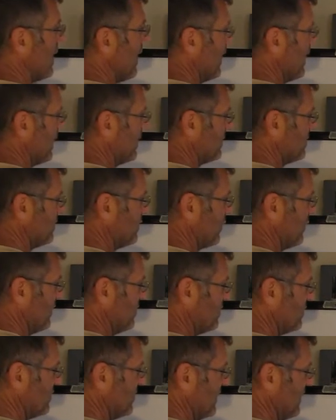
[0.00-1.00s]
degrees
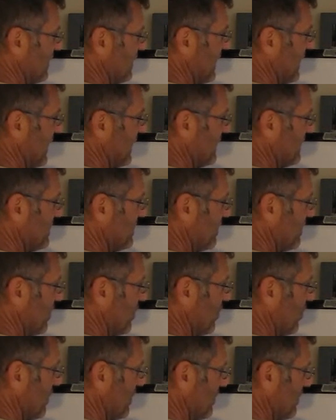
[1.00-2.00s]
C, I need to go
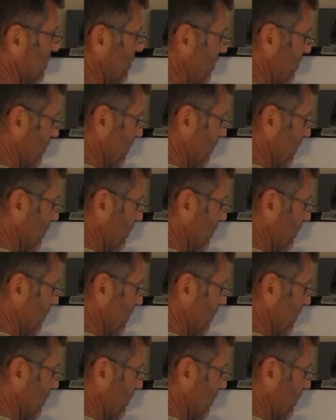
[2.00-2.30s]
1, 2, 3.